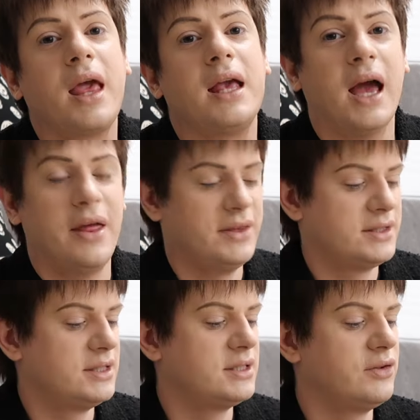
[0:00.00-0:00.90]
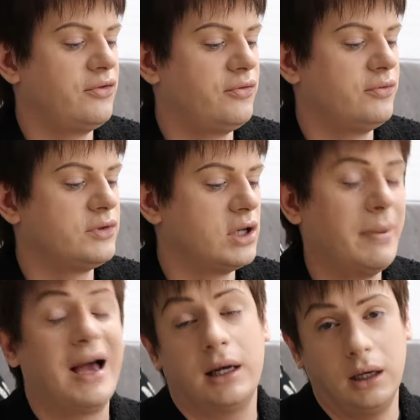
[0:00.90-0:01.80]
yeah, this is the
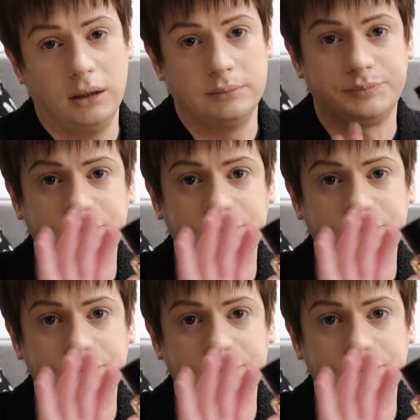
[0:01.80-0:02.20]
Tobacco Love.